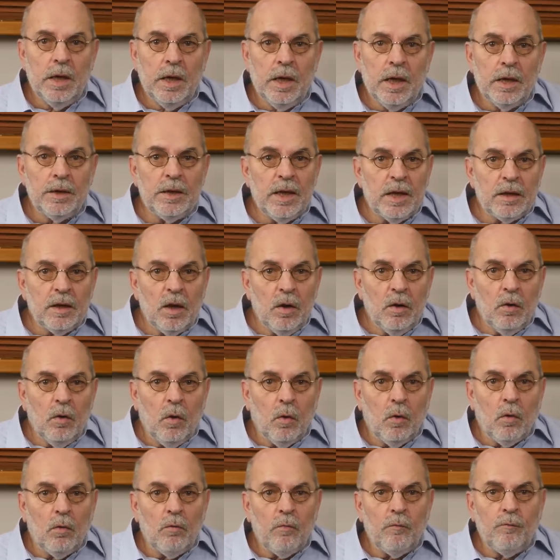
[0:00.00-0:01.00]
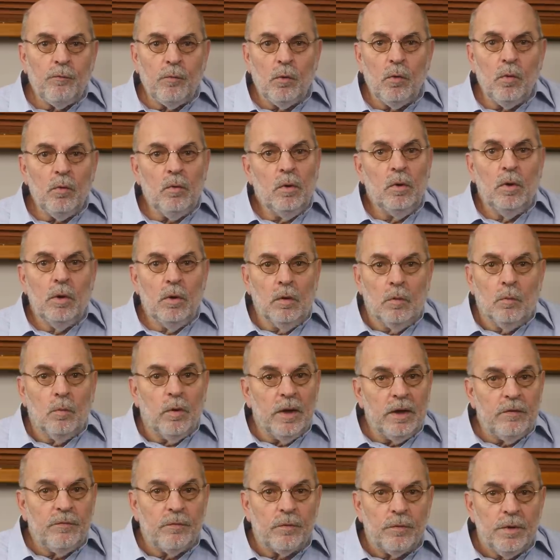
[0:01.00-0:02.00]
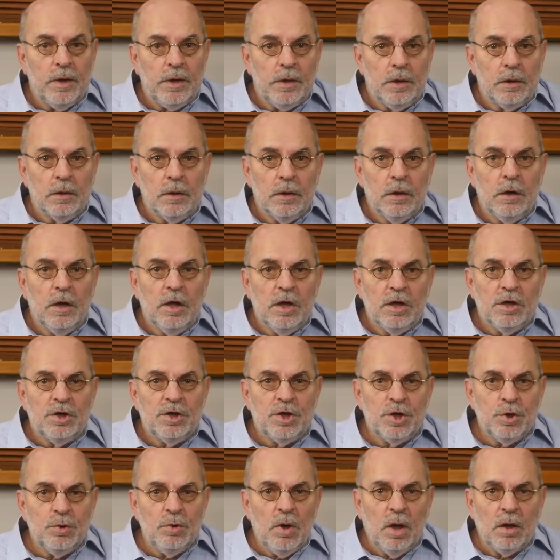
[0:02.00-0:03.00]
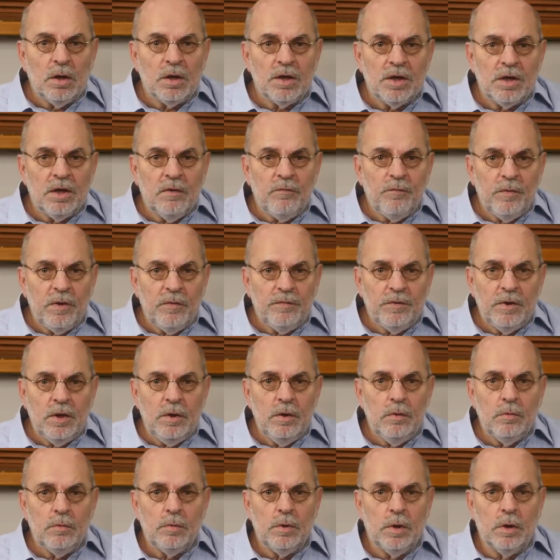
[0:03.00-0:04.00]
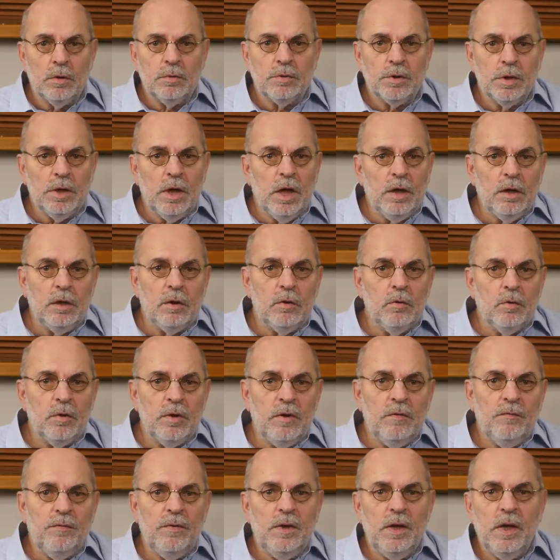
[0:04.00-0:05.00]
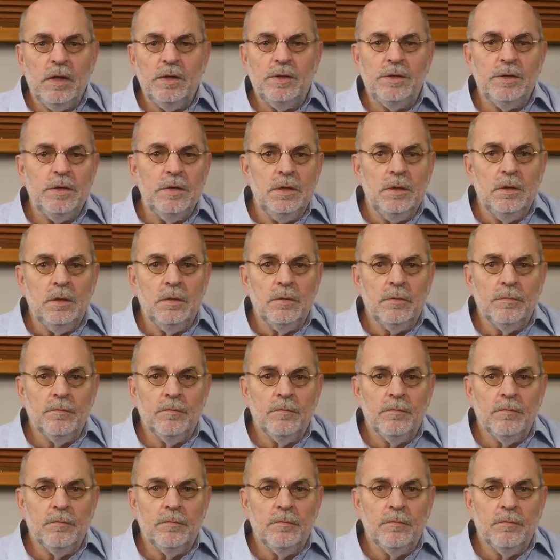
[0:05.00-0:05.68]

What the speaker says: And that all for, wait for it, €250, including VAT.